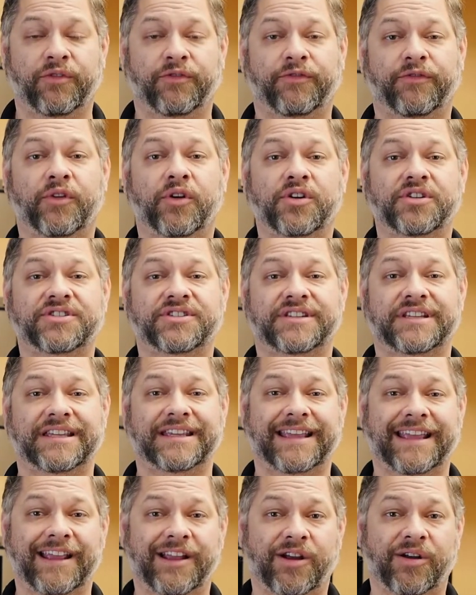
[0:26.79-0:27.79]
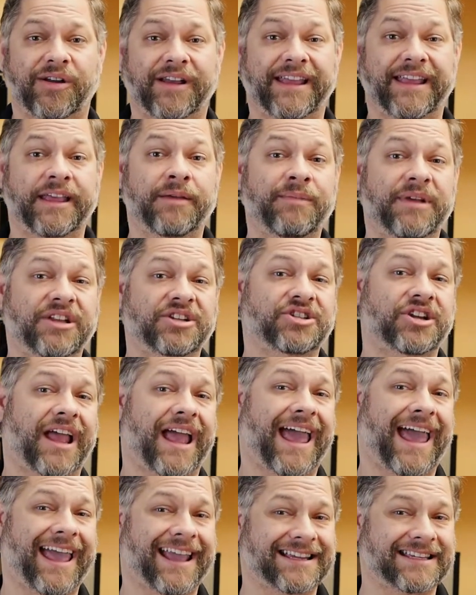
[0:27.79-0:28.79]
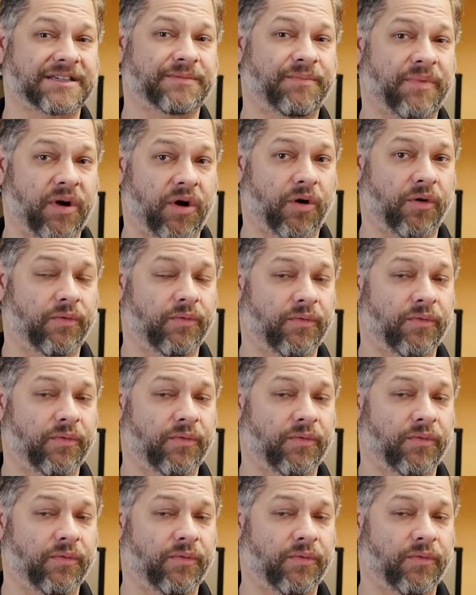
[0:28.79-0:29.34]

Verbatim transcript: First year Image Expo,